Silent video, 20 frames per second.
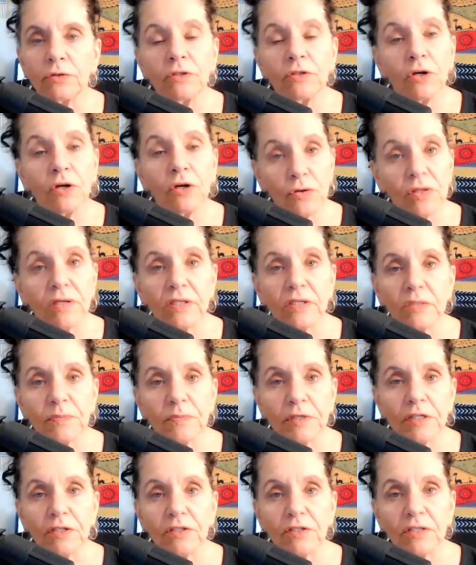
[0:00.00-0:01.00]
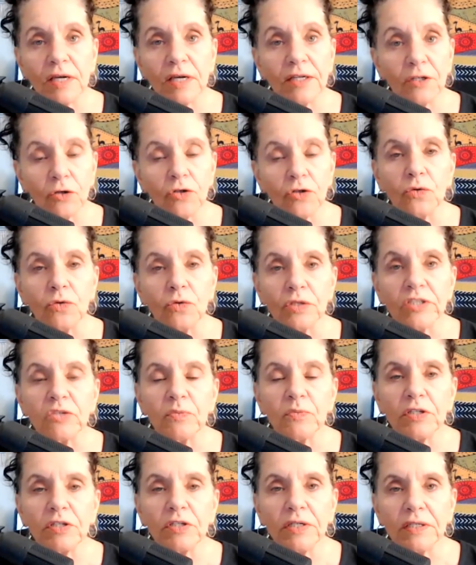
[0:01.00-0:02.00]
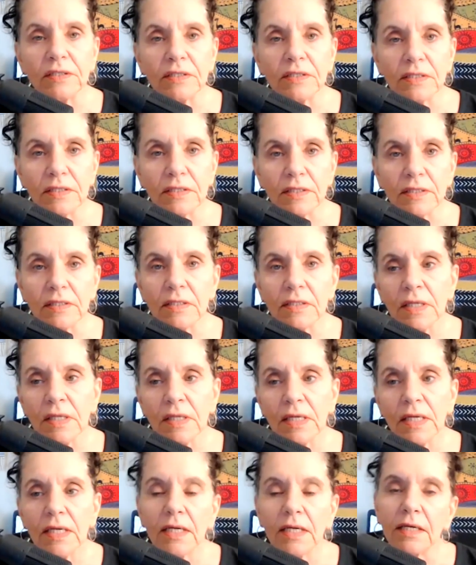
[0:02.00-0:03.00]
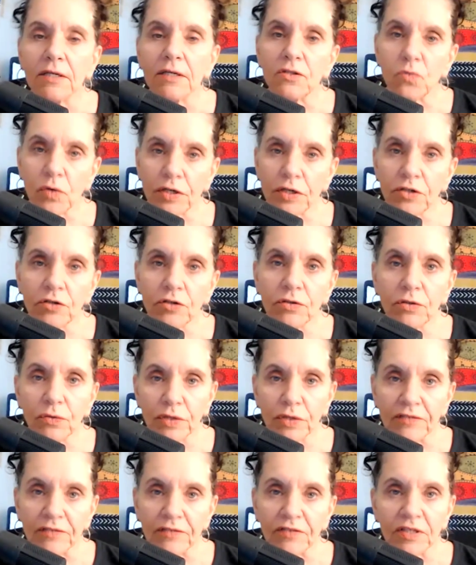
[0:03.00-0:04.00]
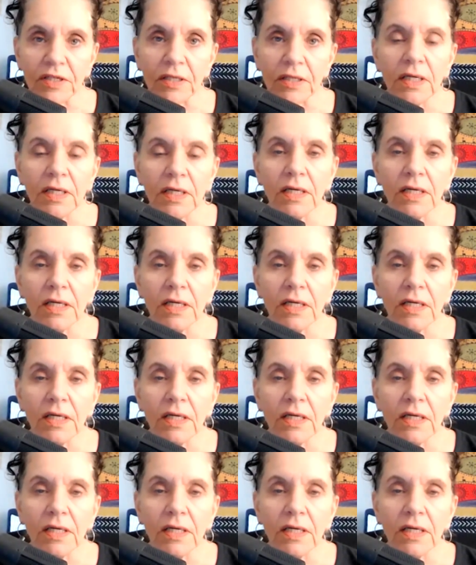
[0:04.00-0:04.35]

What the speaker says: know this because I know you experience this, is when you're grieving,